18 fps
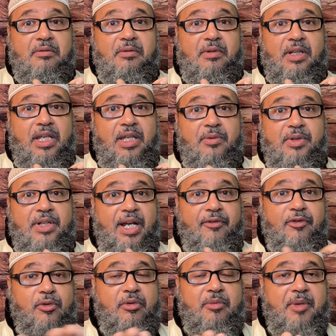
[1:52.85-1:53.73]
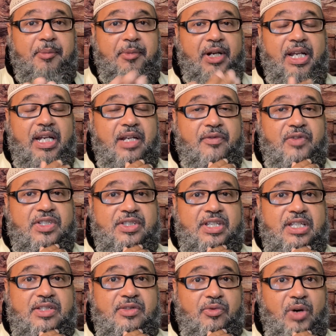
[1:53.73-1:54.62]
He would never remember any of his
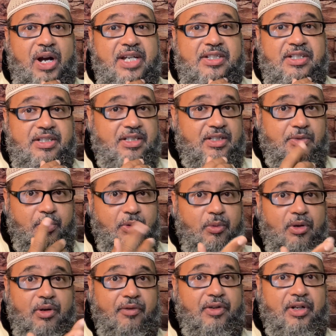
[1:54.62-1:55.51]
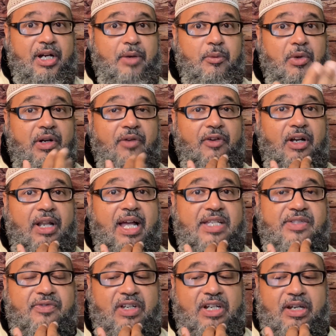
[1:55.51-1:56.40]
deeds of righteousness. We went over it in one of our
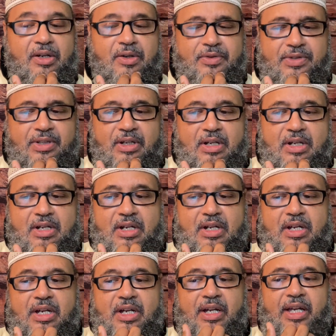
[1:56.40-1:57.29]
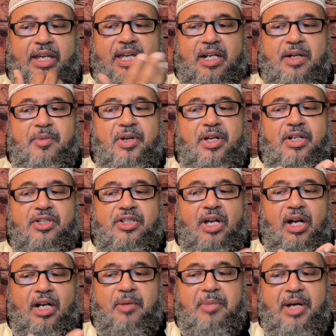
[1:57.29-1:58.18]
last videos. Here we're going to
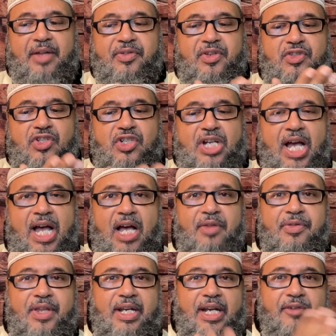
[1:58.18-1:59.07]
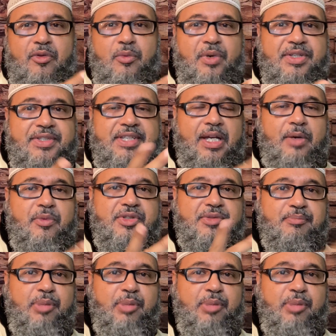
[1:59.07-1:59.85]
talk about this child that everyone said was